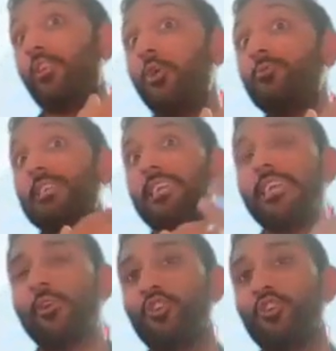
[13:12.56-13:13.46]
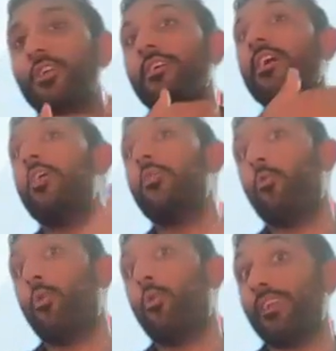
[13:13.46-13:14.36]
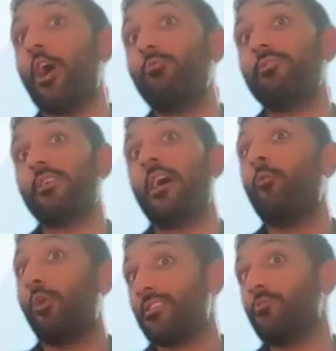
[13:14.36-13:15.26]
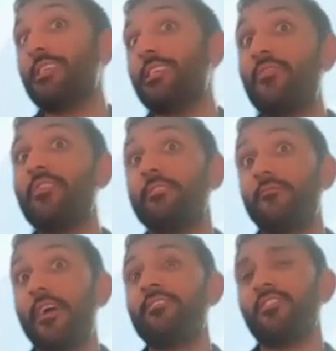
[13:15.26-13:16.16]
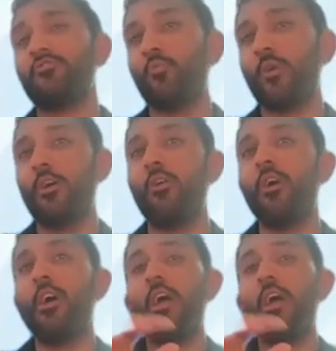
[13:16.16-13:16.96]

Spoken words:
hosting ERG wanting to attend these events as well?